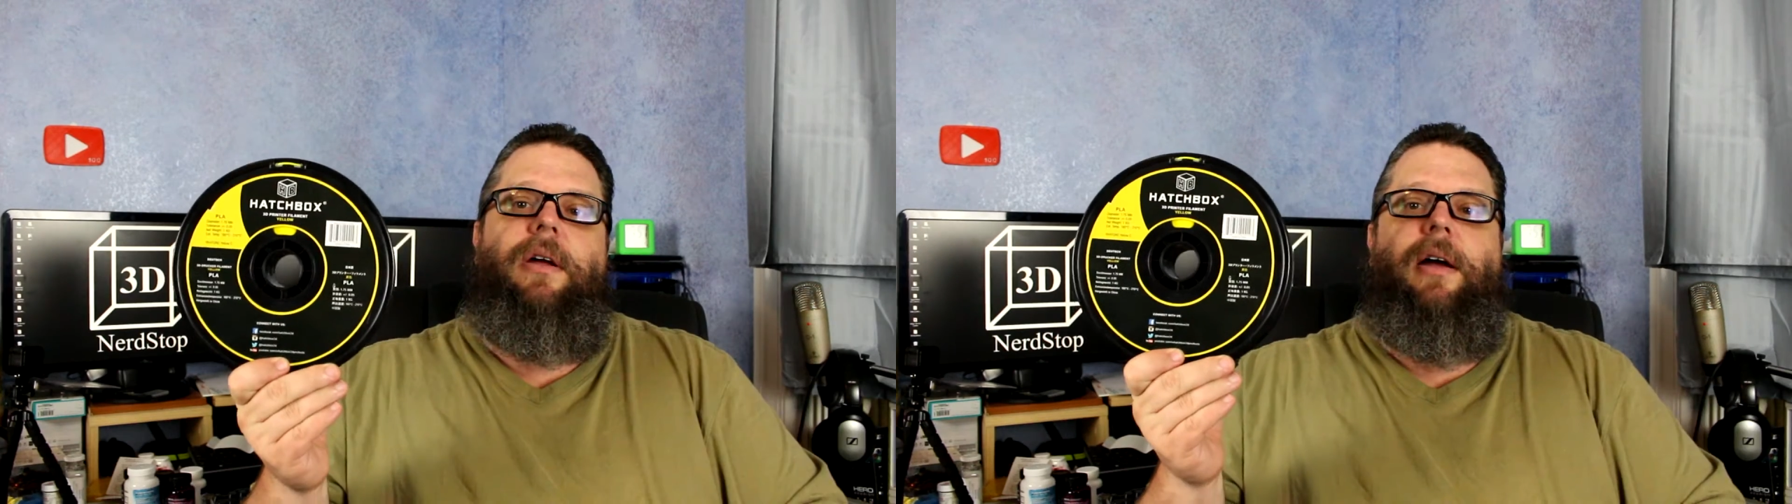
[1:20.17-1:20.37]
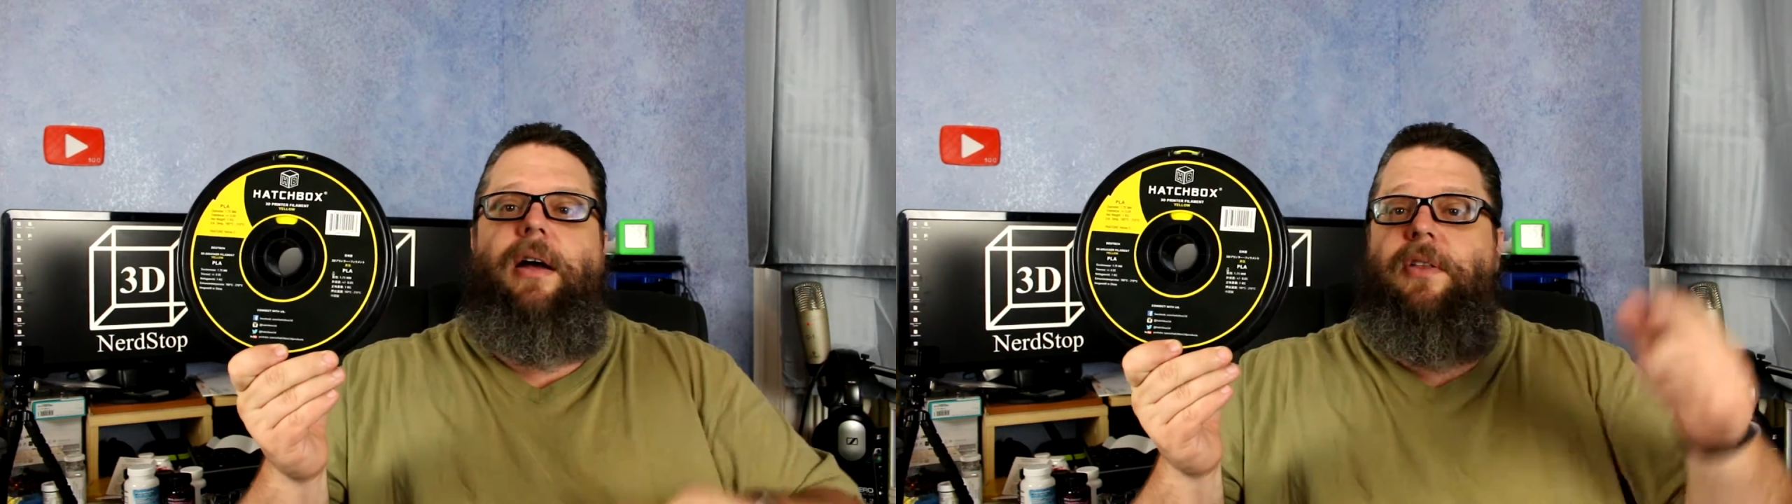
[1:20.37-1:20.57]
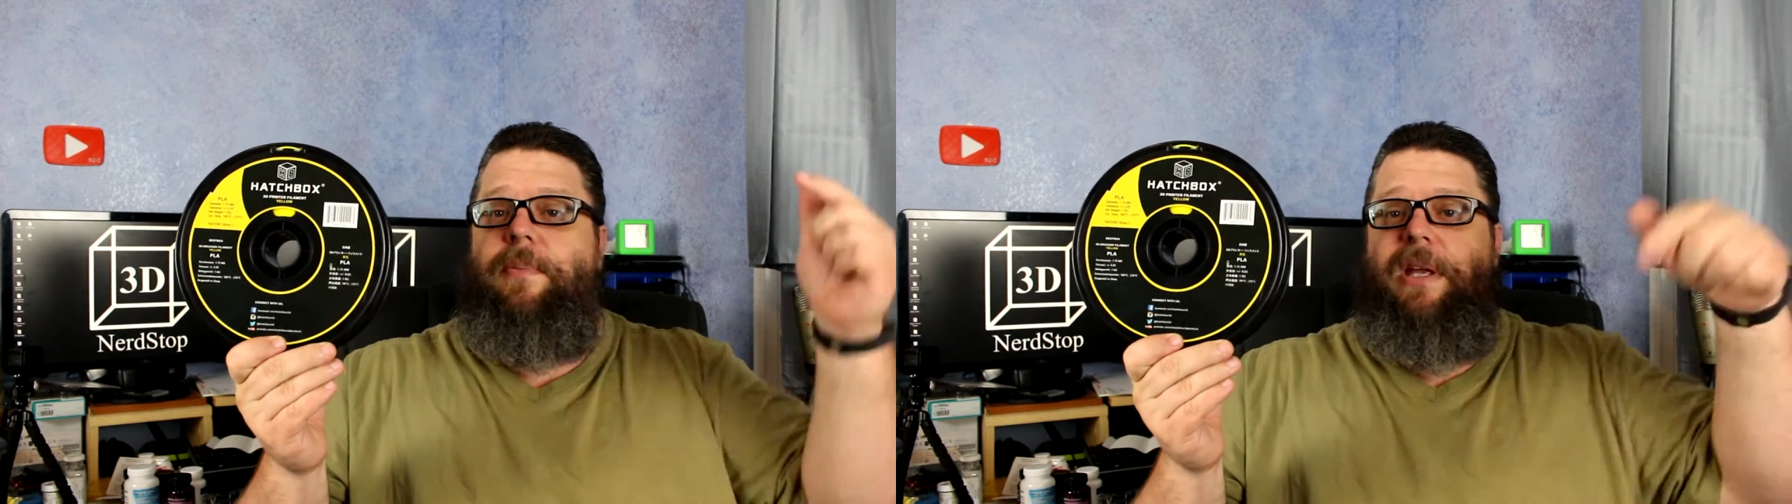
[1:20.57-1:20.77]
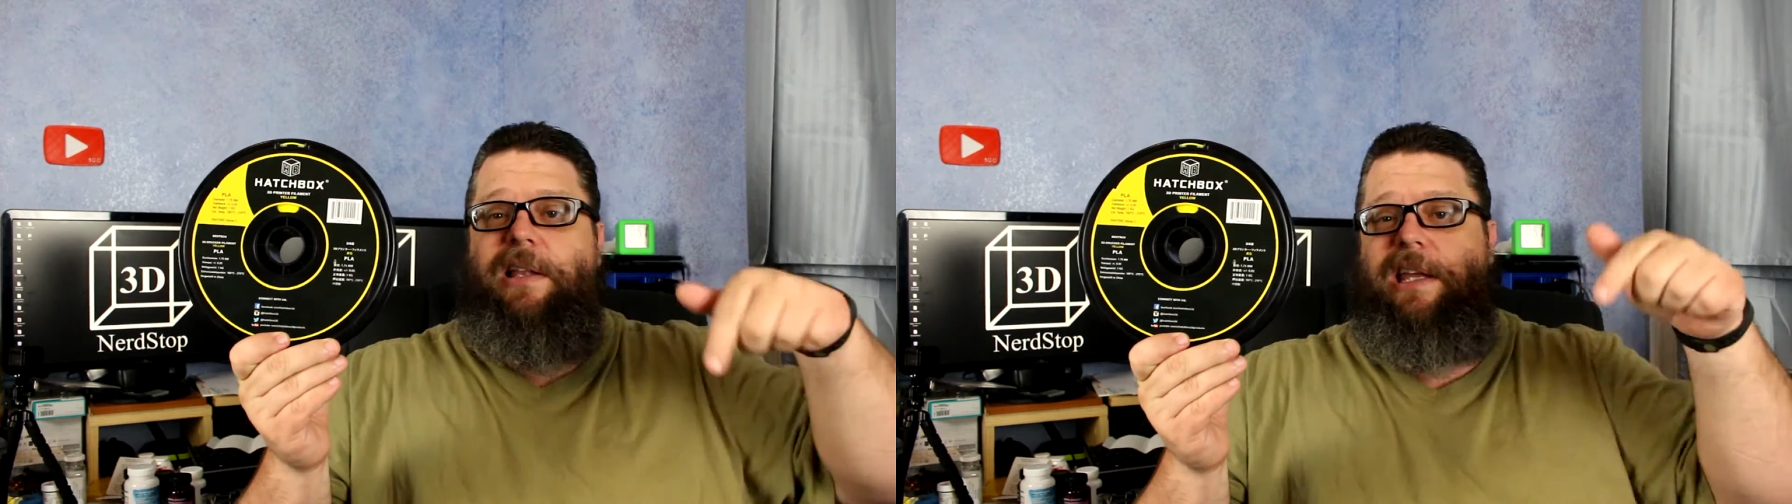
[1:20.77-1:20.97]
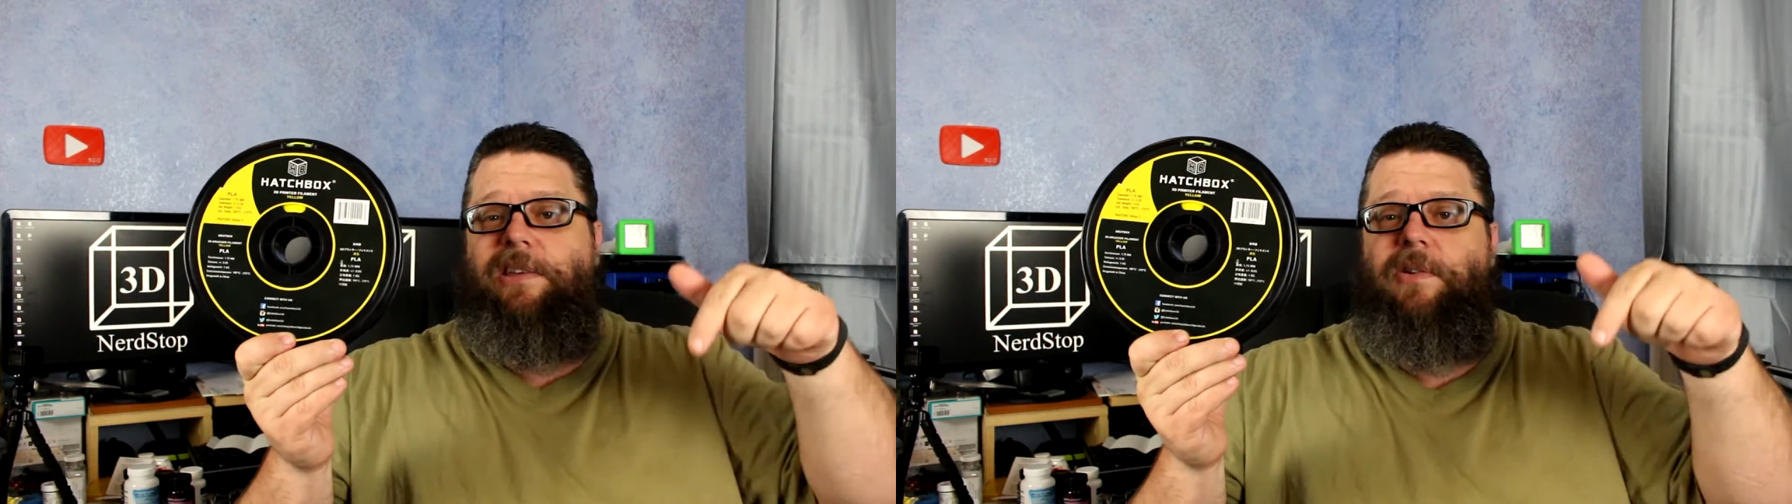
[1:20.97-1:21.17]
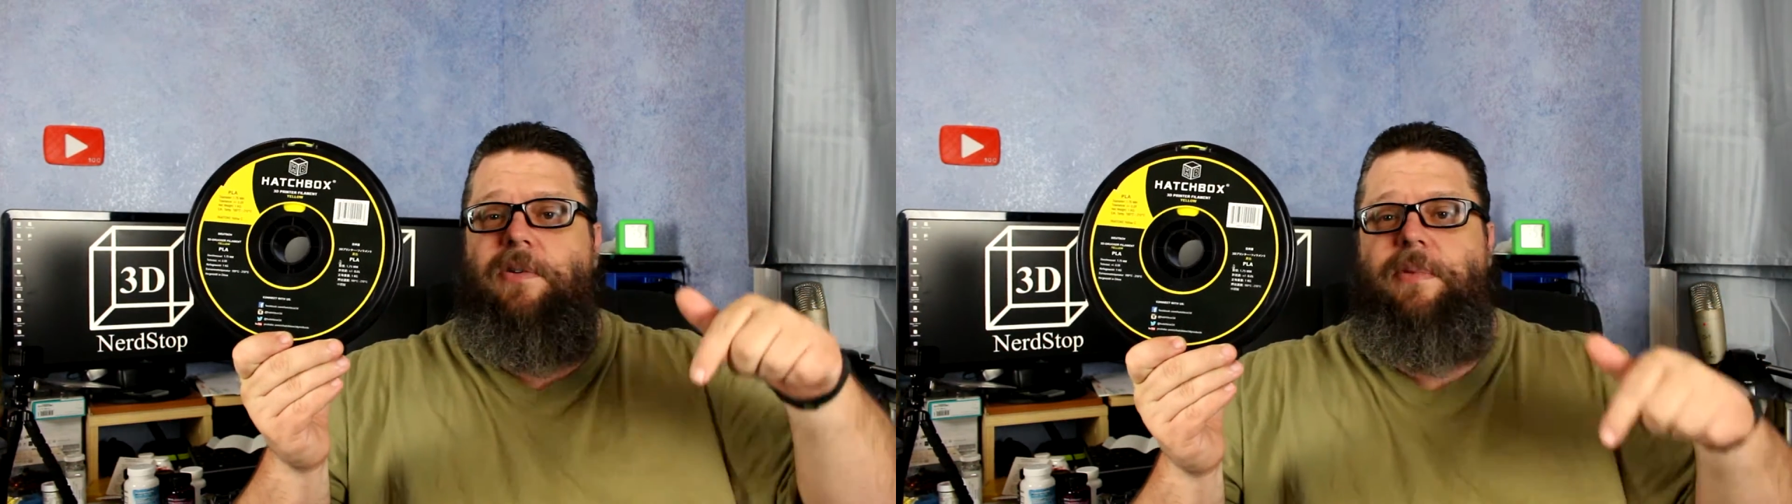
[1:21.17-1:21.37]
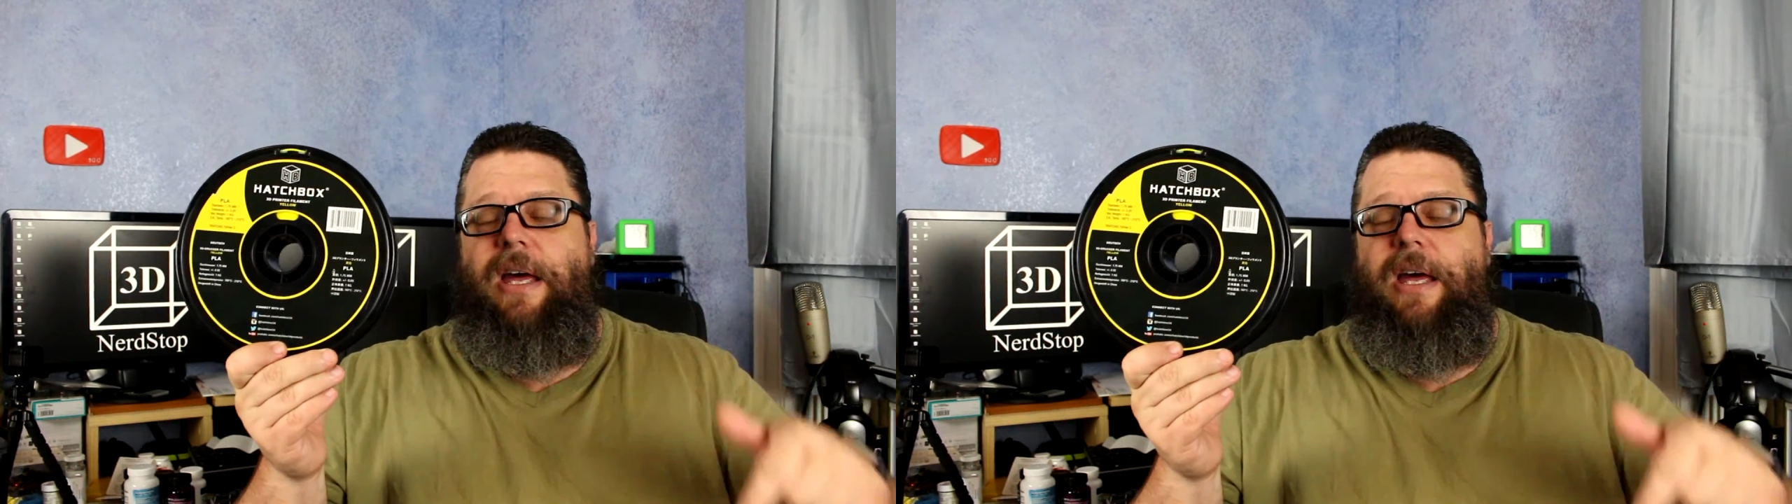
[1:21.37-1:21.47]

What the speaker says: There'll be a link to them